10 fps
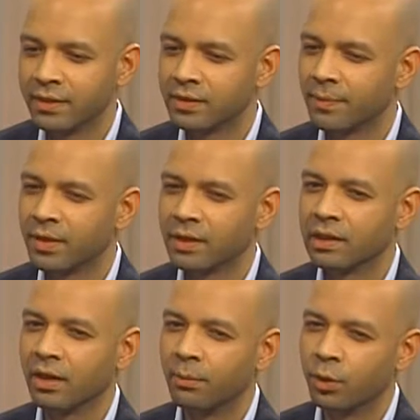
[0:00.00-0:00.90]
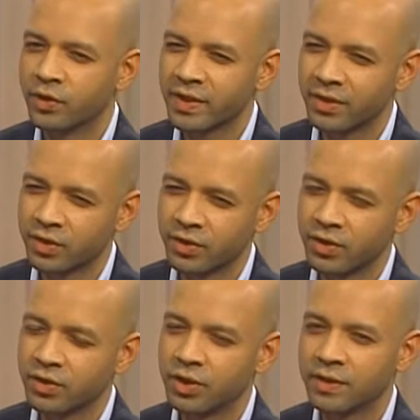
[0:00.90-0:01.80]
that something more sinister
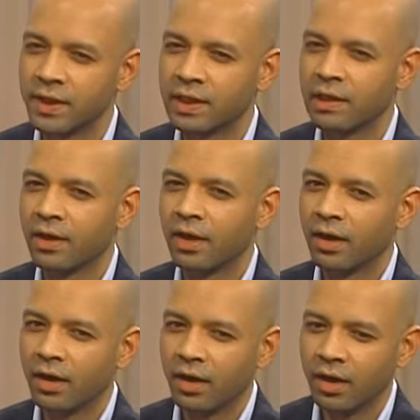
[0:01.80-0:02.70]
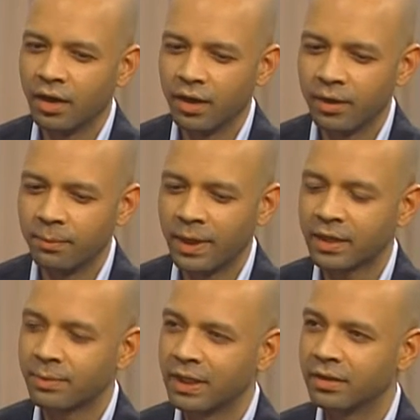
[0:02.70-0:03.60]
than just
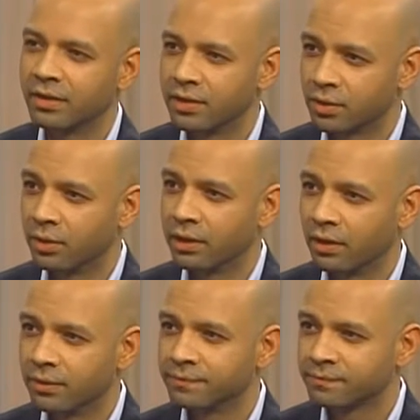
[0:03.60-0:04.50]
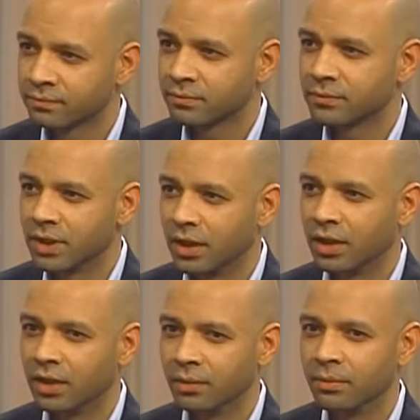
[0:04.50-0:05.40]
back pain is going
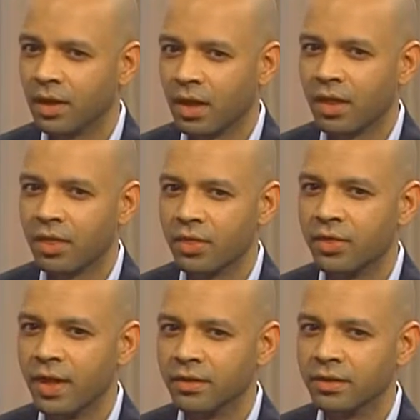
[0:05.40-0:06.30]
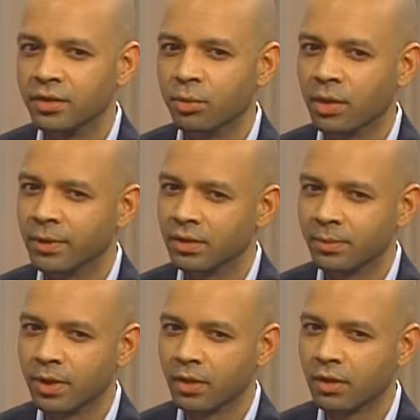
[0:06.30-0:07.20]
on, then you want to be a
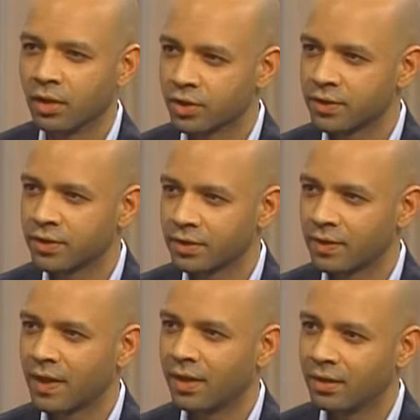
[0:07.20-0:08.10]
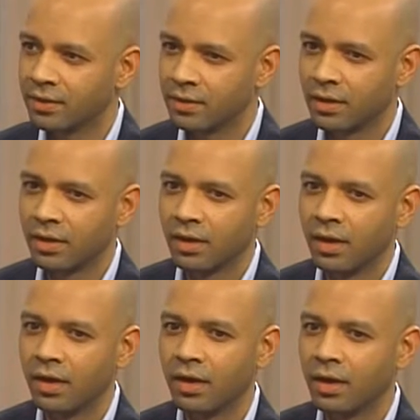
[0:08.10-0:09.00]
little cautious and
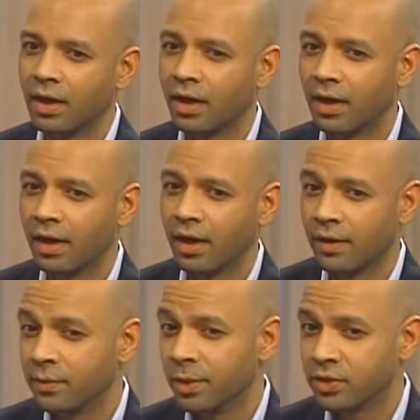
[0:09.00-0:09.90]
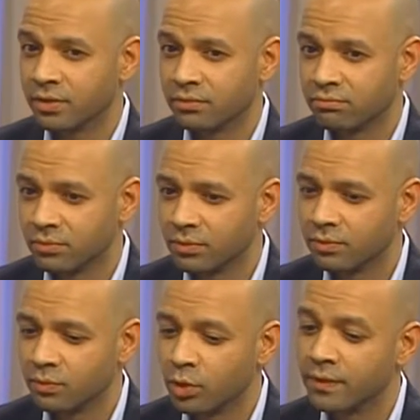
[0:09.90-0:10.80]
have the patient
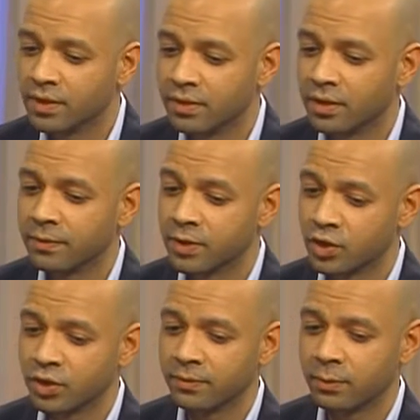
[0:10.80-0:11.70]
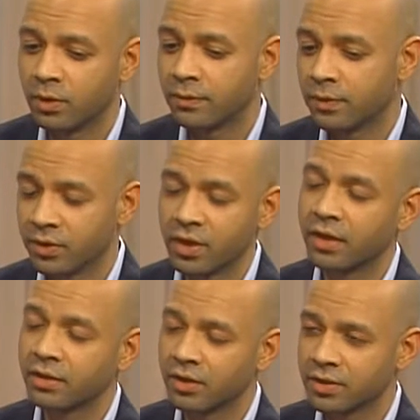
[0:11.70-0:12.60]
revisit their physician for further
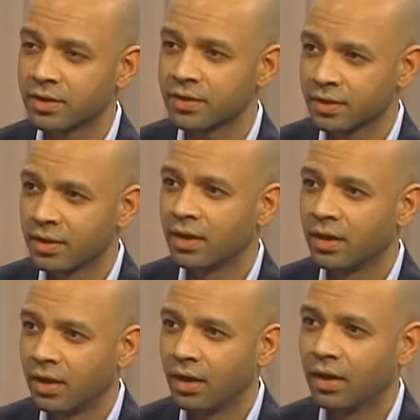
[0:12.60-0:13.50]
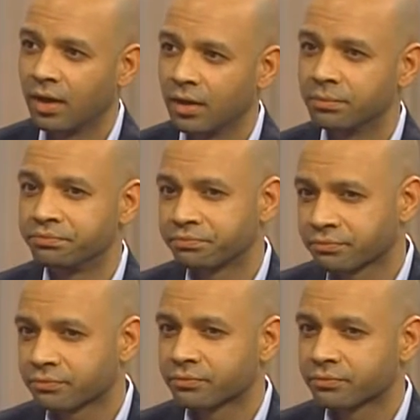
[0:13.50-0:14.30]
diagnostics. And